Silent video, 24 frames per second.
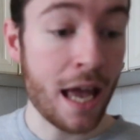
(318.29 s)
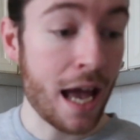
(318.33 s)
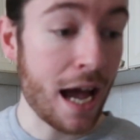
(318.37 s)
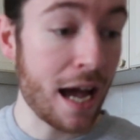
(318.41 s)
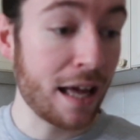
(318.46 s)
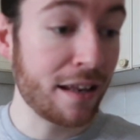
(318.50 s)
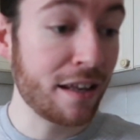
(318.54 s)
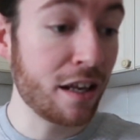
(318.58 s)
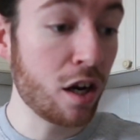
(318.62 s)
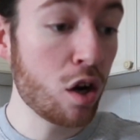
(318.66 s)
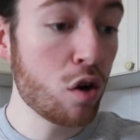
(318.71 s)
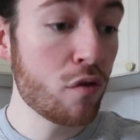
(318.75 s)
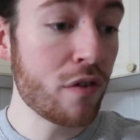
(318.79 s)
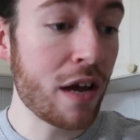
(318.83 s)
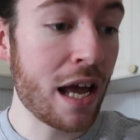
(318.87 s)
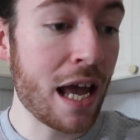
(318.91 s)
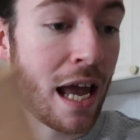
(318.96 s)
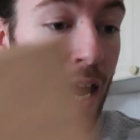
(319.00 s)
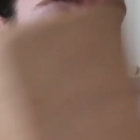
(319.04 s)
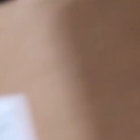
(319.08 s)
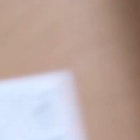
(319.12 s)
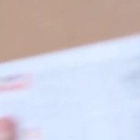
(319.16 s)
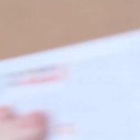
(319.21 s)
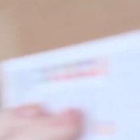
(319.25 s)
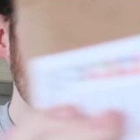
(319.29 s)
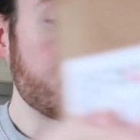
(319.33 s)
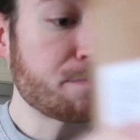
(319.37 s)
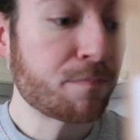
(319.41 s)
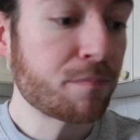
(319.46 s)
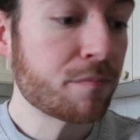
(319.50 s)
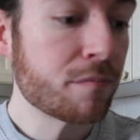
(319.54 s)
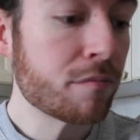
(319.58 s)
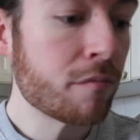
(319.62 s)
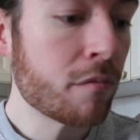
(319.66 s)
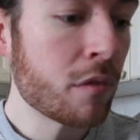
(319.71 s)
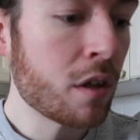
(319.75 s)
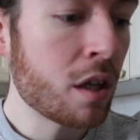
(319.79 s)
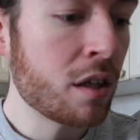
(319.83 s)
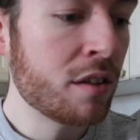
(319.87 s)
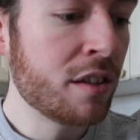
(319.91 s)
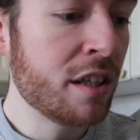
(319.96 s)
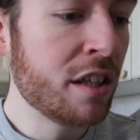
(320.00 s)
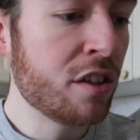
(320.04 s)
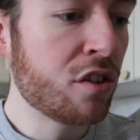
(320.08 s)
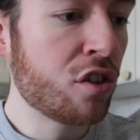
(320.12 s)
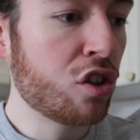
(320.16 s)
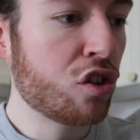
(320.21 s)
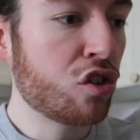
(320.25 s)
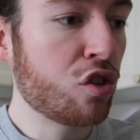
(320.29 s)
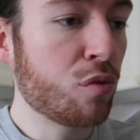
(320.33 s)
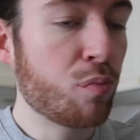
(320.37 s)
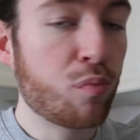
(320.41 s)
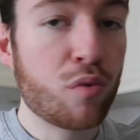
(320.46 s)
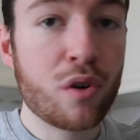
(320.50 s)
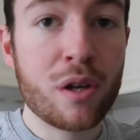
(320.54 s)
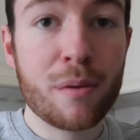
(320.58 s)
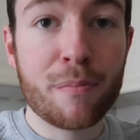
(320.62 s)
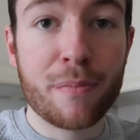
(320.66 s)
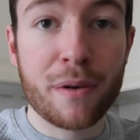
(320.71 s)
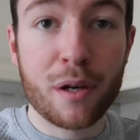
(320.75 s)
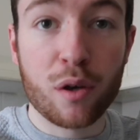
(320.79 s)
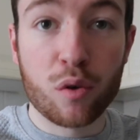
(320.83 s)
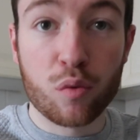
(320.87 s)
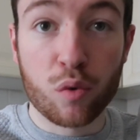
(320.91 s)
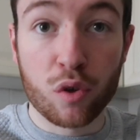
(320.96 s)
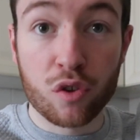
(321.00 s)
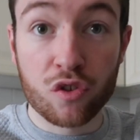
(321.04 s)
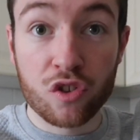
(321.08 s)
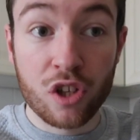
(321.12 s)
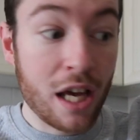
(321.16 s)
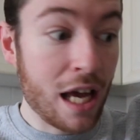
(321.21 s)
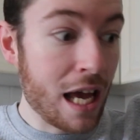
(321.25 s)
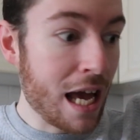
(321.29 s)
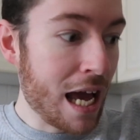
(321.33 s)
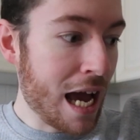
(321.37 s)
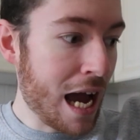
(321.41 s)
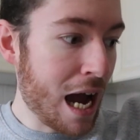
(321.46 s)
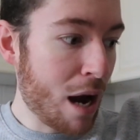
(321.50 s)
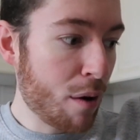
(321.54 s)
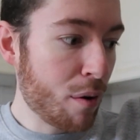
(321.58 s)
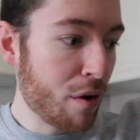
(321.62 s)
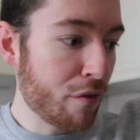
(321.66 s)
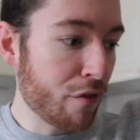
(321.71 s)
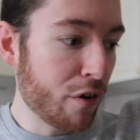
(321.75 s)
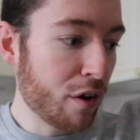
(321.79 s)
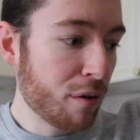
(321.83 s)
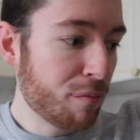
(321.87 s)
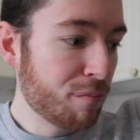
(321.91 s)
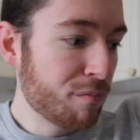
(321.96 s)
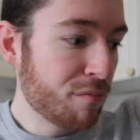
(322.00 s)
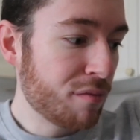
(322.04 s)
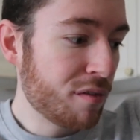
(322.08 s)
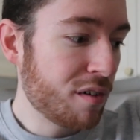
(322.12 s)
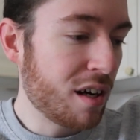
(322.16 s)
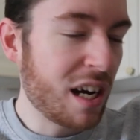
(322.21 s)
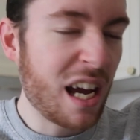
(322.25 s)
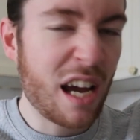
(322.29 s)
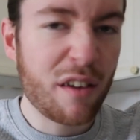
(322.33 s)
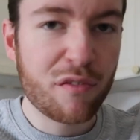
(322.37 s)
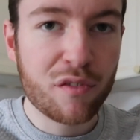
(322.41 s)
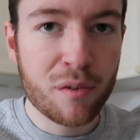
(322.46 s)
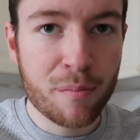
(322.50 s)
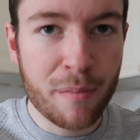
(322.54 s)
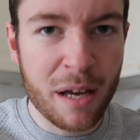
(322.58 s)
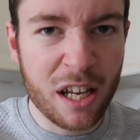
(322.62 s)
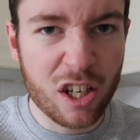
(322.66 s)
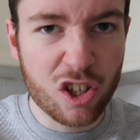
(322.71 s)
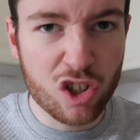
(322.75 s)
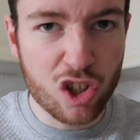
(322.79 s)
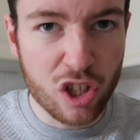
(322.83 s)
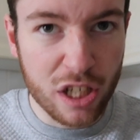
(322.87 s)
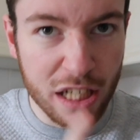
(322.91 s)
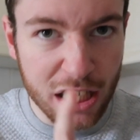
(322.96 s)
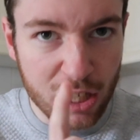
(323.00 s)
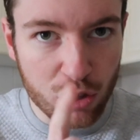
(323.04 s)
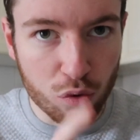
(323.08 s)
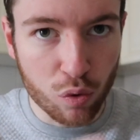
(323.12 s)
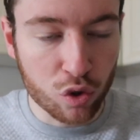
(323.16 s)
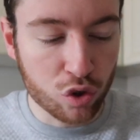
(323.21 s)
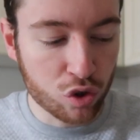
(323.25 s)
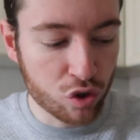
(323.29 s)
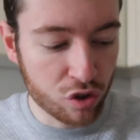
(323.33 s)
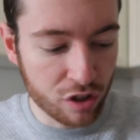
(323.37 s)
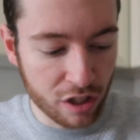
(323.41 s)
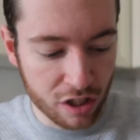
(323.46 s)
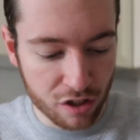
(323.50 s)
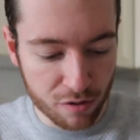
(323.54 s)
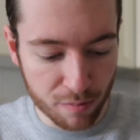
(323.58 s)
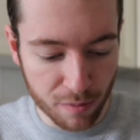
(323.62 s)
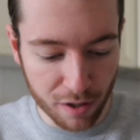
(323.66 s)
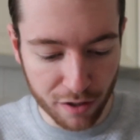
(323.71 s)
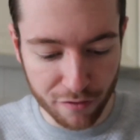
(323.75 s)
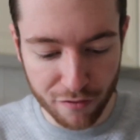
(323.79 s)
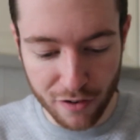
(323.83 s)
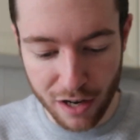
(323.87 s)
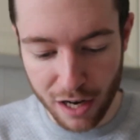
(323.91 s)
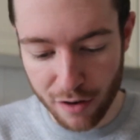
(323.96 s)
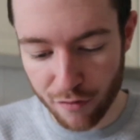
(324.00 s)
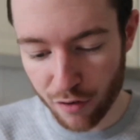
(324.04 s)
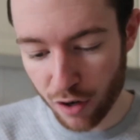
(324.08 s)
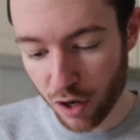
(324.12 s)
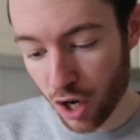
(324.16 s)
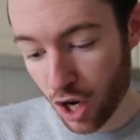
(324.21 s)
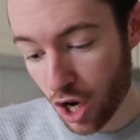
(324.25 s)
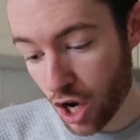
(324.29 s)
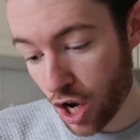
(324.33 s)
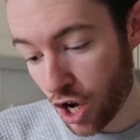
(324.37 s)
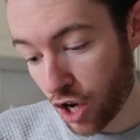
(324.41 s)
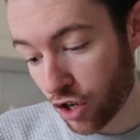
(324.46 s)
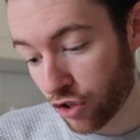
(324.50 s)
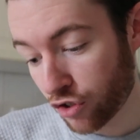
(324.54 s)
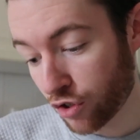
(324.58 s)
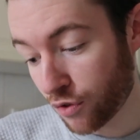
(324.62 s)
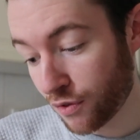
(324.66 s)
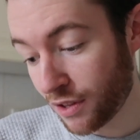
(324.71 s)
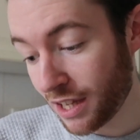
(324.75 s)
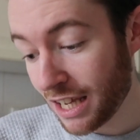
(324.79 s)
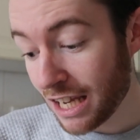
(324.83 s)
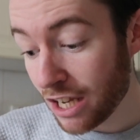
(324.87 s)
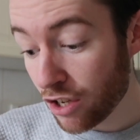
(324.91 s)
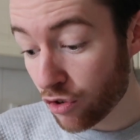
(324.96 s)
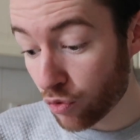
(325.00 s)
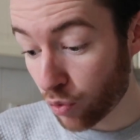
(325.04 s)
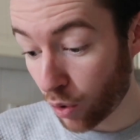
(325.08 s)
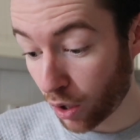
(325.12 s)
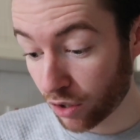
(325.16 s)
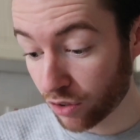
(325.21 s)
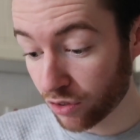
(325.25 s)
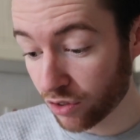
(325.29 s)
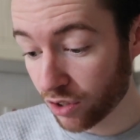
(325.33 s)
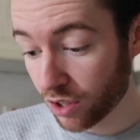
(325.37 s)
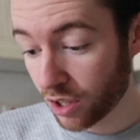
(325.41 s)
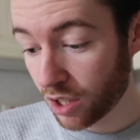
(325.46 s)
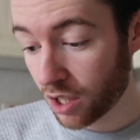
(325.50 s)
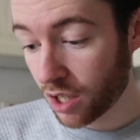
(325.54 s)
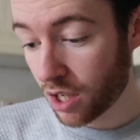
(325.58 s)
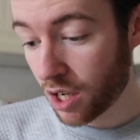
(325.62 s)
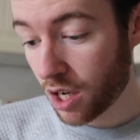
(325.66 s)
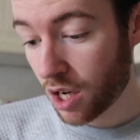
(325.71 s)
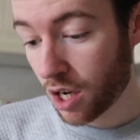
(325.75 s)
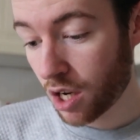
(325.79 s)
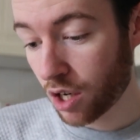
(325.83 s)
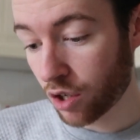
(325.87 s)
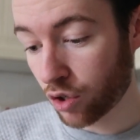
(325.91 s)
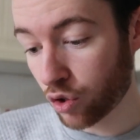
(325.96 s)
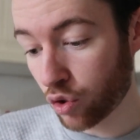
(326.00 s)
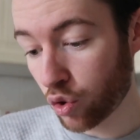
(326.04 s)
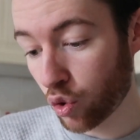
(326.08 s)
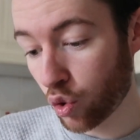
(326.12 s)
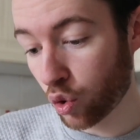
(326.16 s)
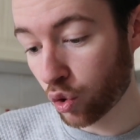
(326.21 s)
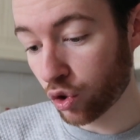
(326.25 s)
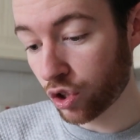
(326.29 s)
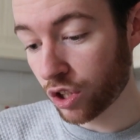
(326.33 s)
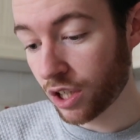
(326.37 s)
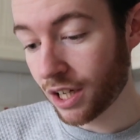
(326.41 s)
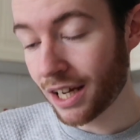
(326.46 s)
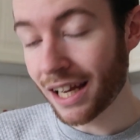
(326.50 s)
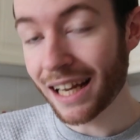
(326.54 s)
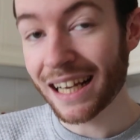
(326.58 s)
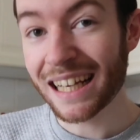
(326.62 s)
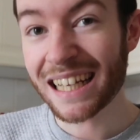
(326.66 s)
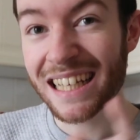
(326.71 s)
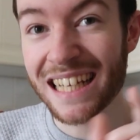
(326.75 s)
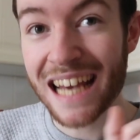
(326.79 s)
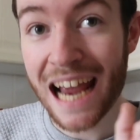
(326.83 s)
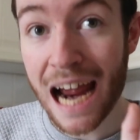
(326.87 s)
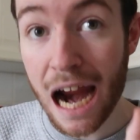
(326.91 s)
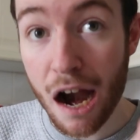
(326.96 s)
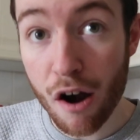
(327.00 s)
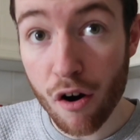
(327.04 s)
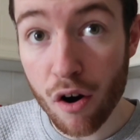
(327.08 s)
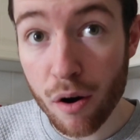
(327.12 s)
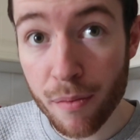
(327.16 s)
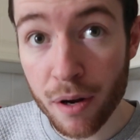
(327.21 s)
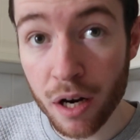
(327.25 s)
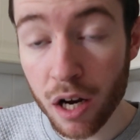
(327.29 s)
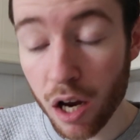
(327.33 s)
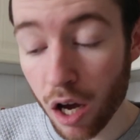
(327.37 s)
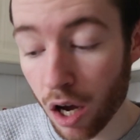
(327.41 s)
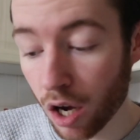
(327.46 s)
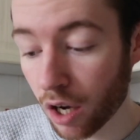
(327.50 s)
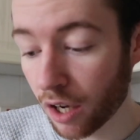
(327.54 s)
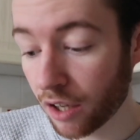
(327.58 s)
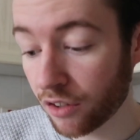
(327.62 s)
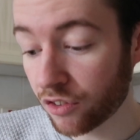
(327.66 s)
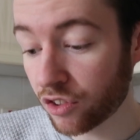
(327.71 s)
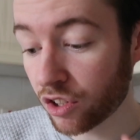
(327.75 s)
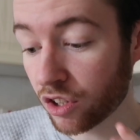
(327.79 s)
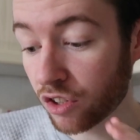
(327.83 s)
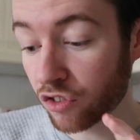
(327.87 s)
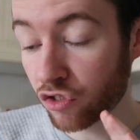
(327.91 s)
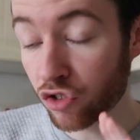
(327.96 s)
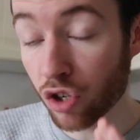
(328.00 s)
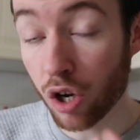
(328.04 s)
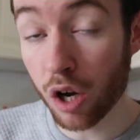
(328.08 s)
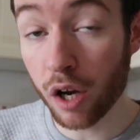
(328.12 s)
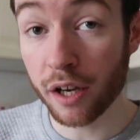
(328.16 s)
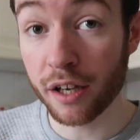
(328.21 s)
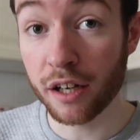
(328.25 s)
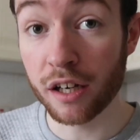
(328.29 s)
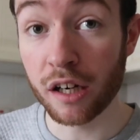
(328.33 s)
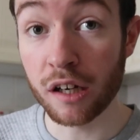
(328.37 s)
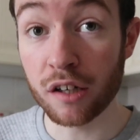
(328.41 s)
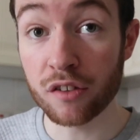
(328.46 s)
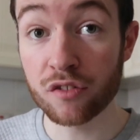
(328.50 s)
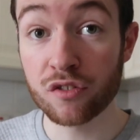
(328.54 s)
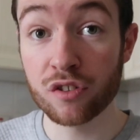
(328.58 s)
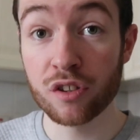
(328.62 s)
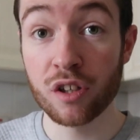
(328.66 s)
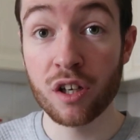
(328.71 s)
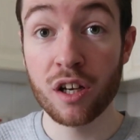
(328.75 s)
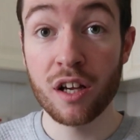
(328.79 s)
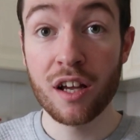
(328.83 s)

And then over here, these are the Supreme peeled ones. However, I have to mention these ones because these are my favourite. So these ones are called caramelized Tiger Nuts.